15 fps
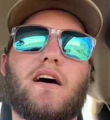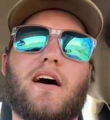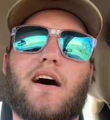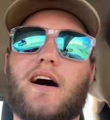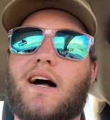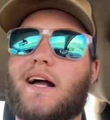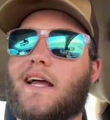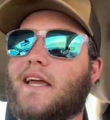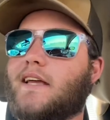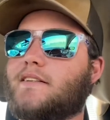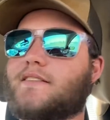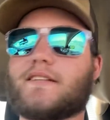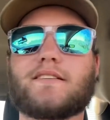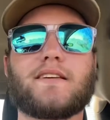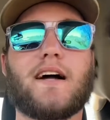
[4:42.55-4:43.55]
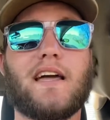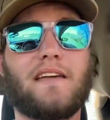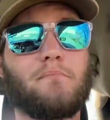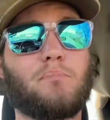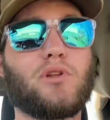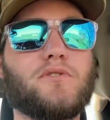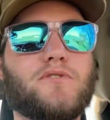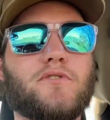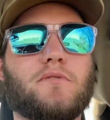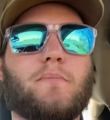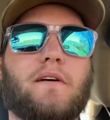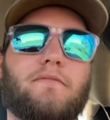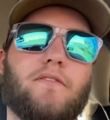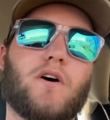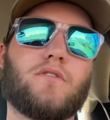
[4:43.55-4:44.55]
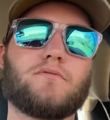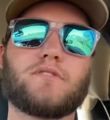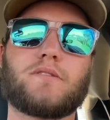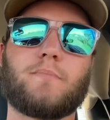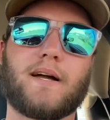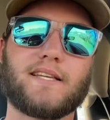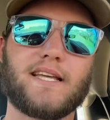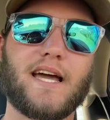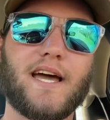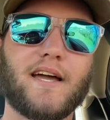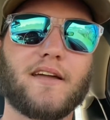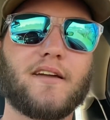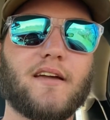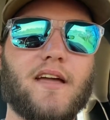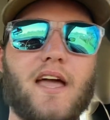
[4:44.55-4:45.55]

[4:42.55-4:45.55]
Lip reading: Since I Bluetooth my phone to my deck,